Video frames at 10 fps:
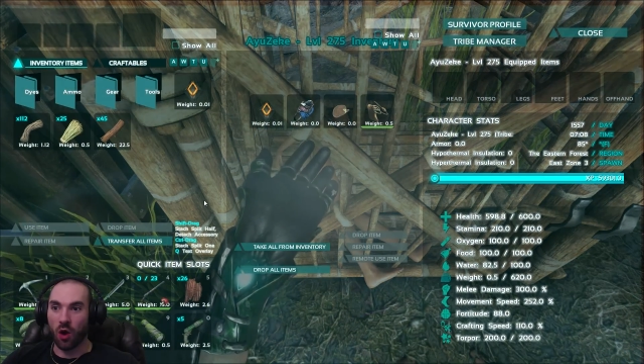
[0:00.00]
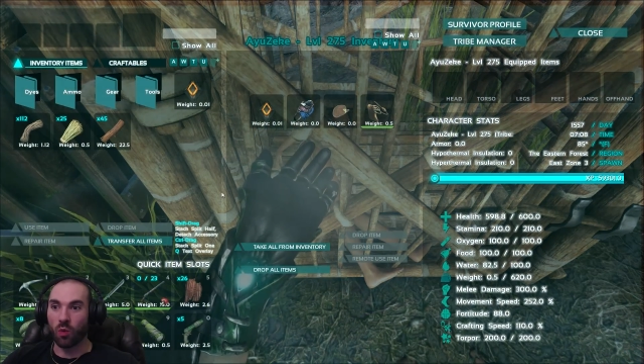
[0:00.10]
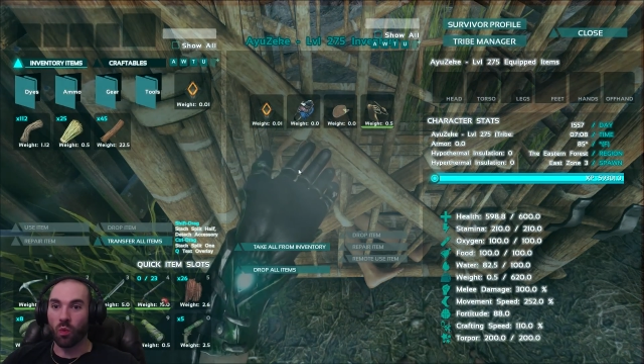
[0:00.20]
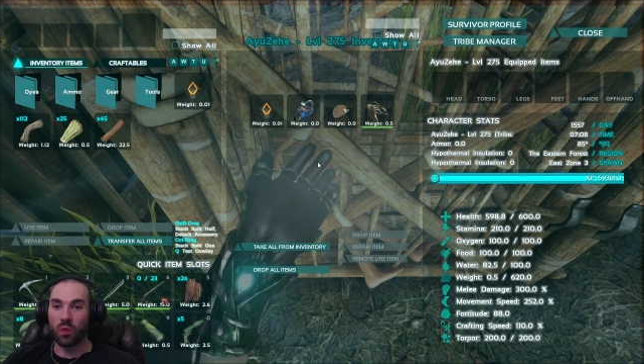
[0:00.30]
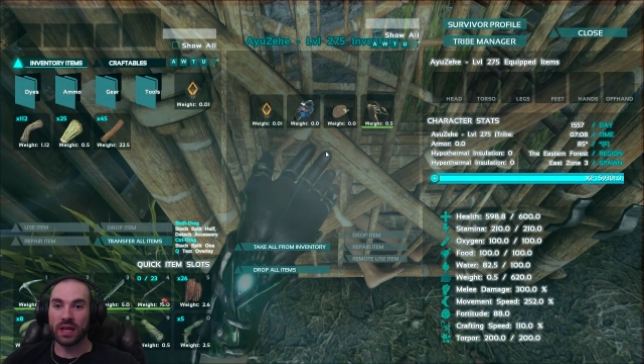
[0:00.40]

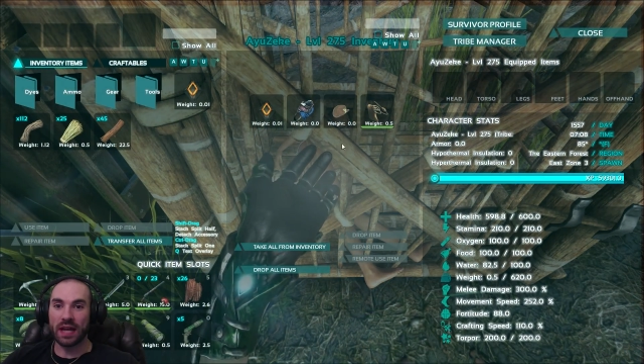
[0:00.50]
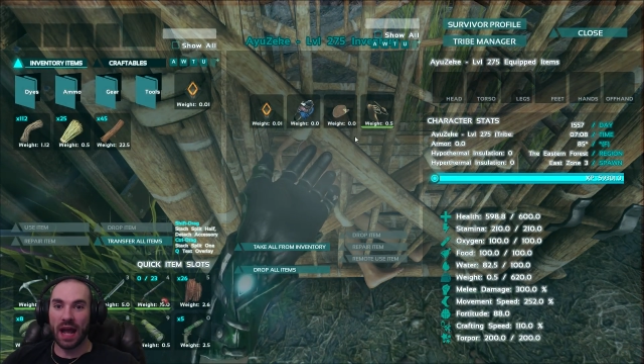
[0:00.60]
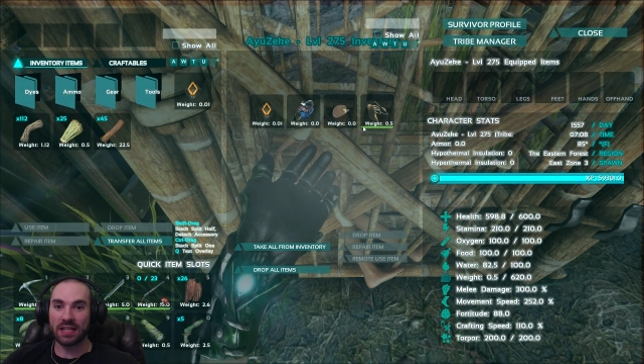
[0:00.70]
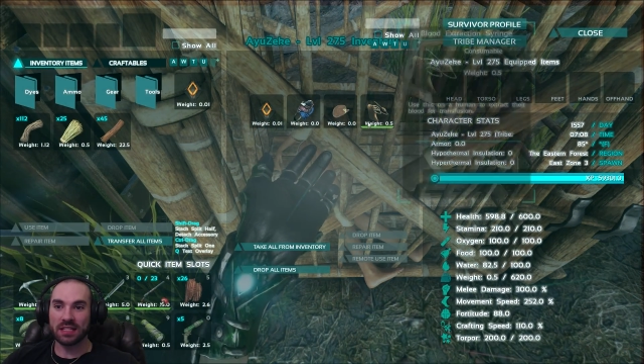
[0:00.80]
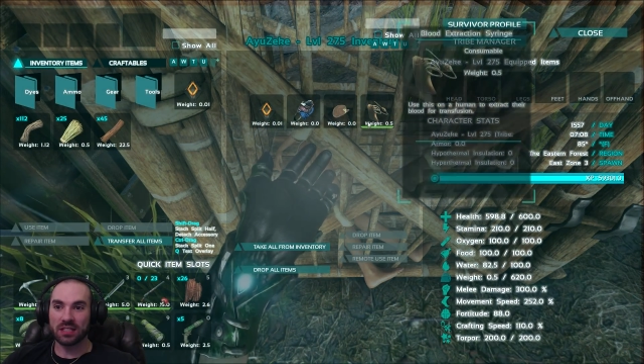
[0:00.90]
Oh, we can
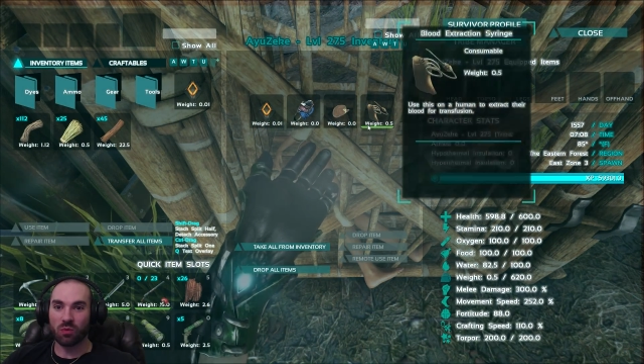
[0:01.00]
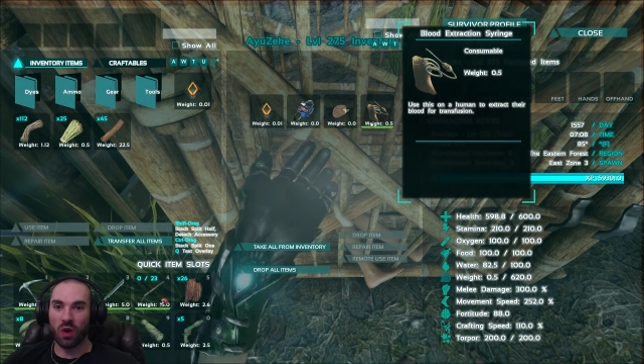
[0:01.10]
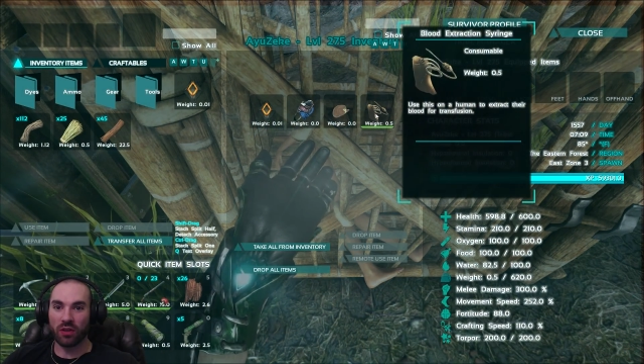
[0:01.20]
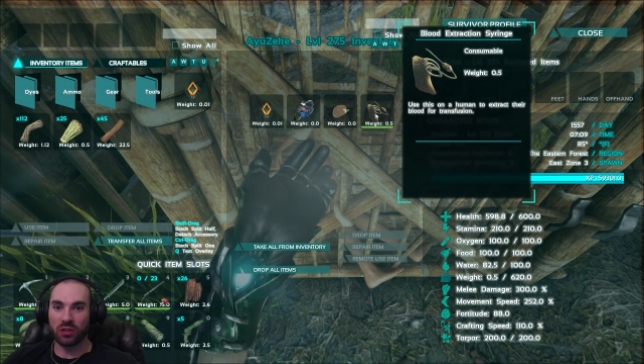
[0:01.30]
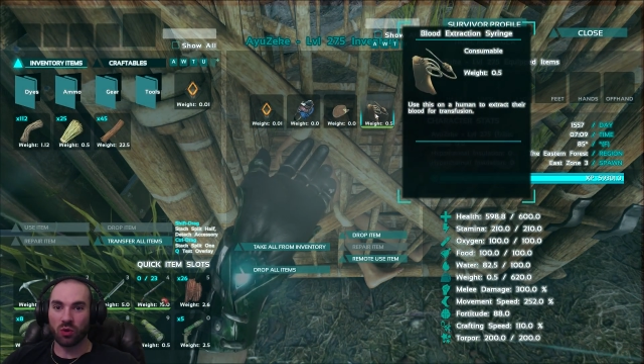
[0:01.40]
access them
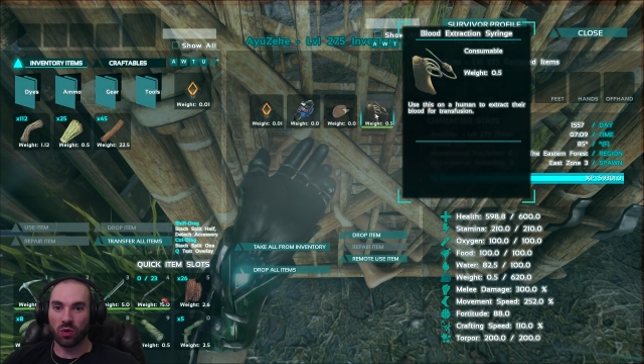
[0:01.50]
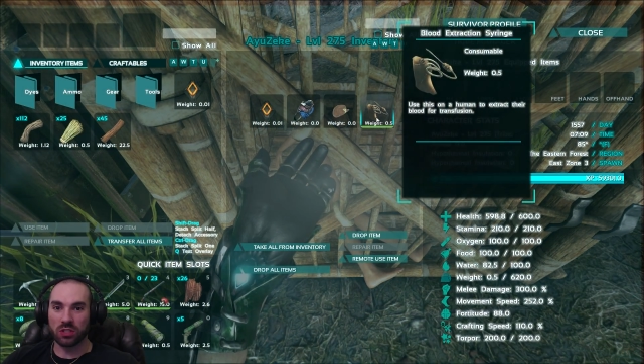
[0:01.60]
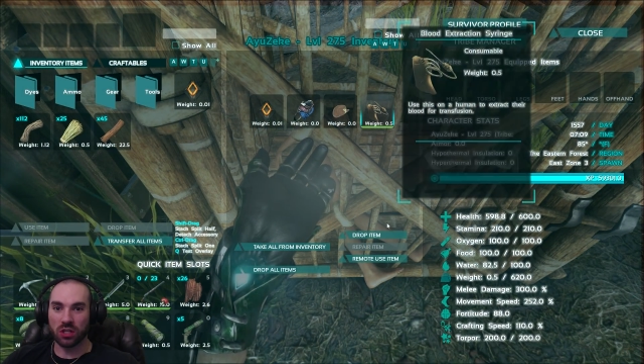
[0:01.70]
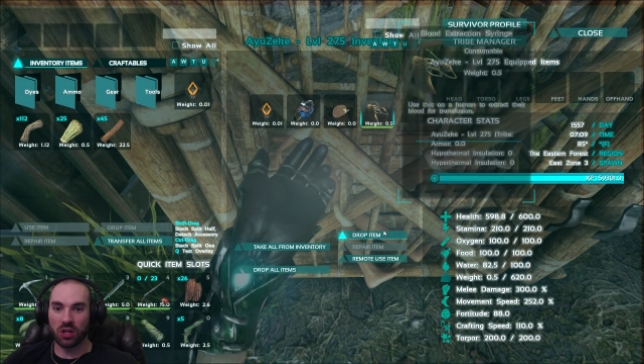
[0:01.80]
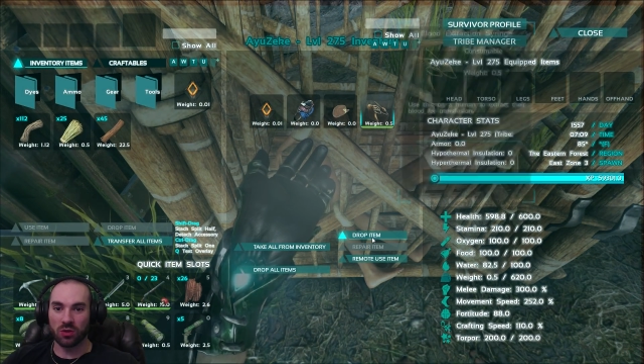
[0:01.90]
while the door is
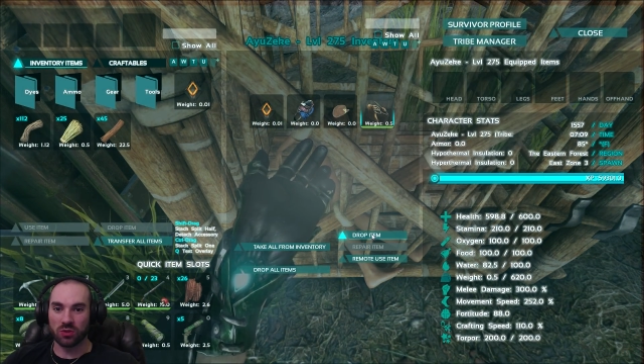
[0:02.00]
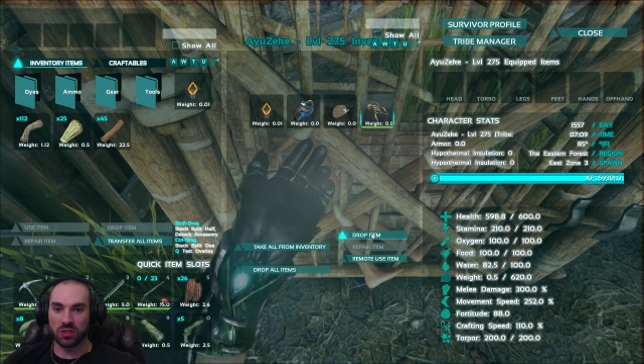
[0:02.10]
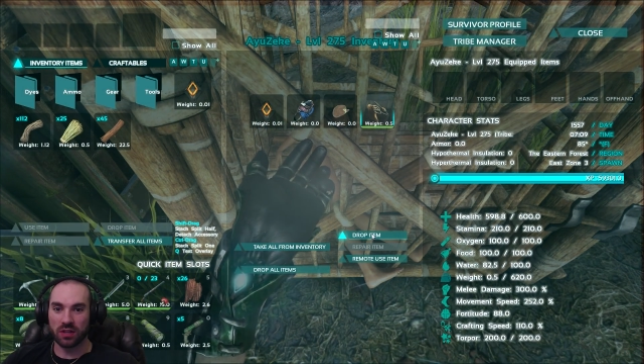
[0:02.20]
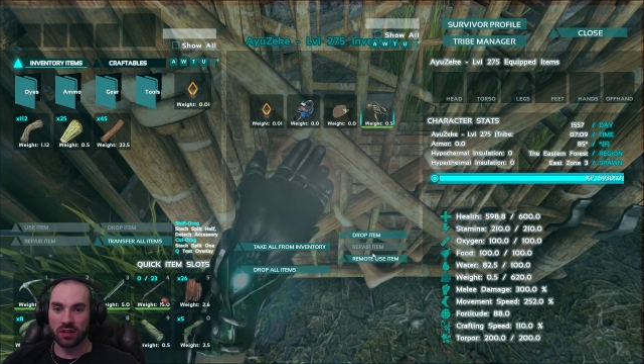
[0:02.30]
closed.